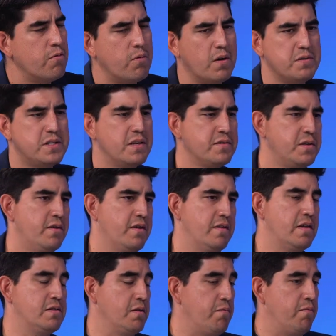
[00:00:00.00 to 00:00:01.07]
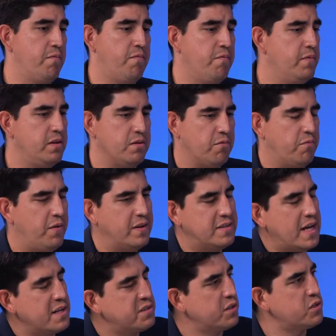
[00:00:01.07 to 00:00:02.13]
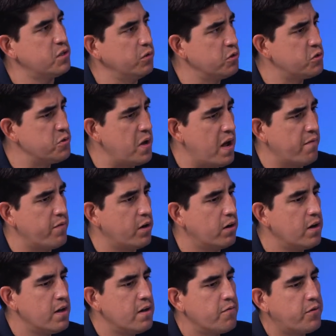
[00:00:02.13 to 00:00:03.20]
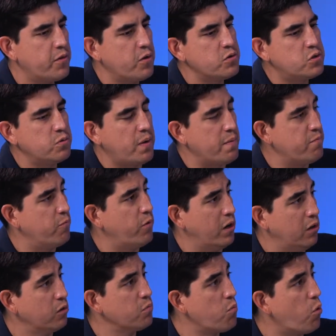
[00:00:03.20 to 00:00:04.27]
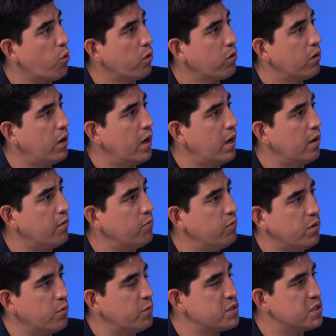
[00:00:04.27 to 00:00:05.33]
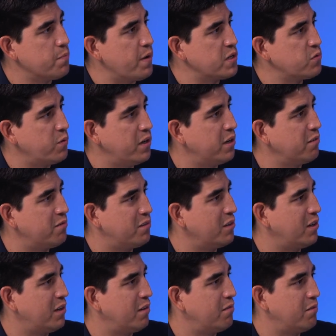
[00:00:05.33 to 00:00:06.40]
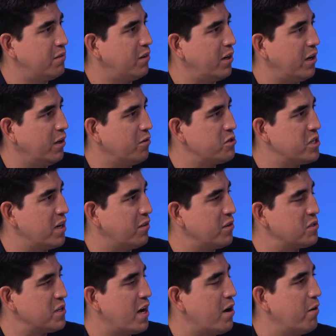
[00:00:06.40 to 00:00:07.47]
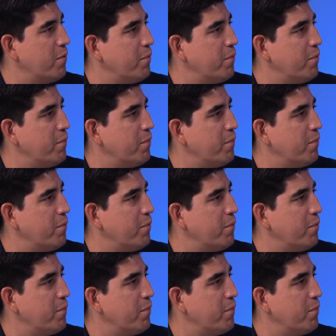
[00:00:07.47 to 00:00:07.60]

Well, it sounds like that's a fantastic solution you have there. For those who might want to learn more, what's the best way to kind of go check this out?